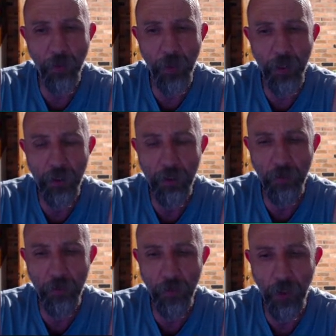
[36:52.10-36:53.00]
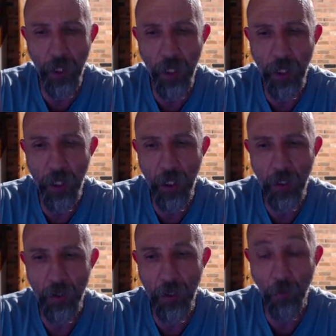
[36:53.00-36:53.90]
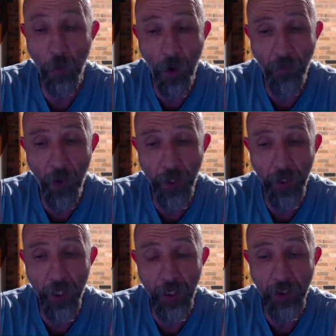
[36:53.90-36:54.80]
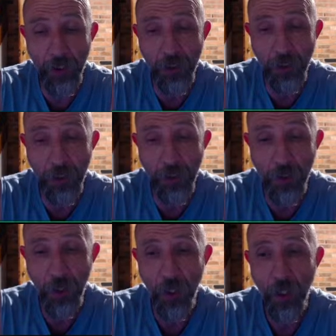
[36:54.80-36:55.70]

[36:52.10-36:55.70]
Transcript: with their Wi-Fi connections,